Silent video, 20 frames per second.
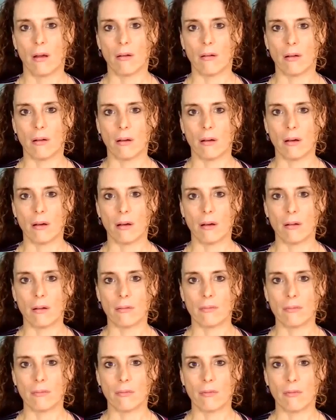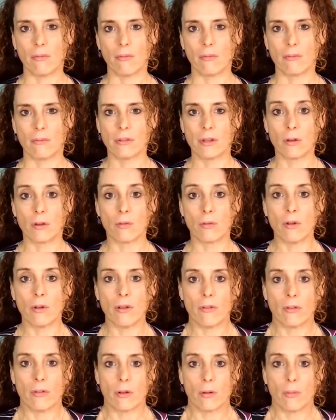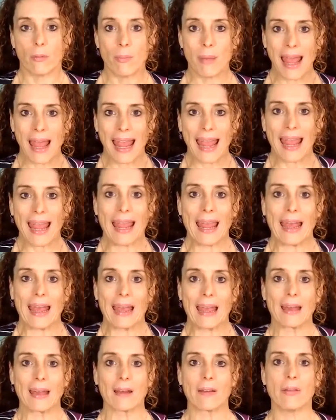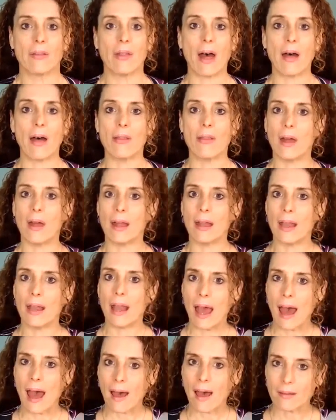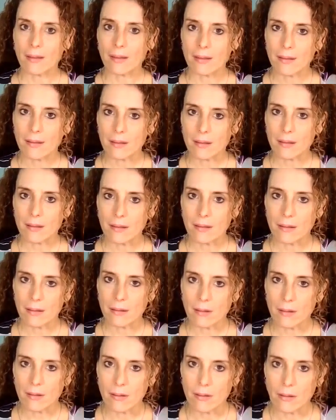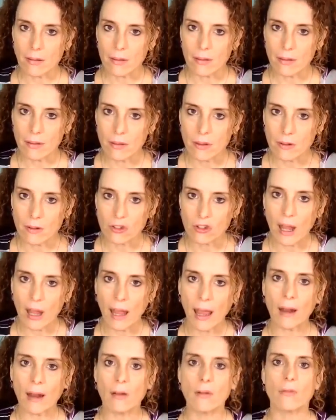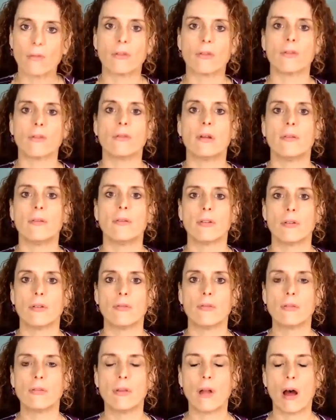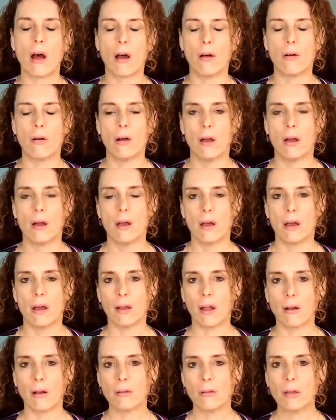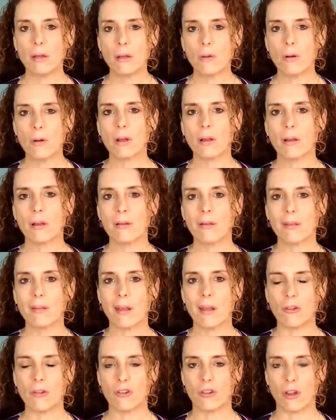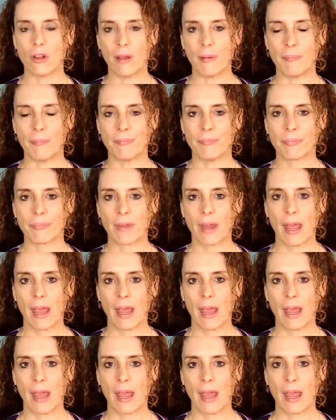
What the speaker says: the river bank that then has the channel for the river to flow, not only organization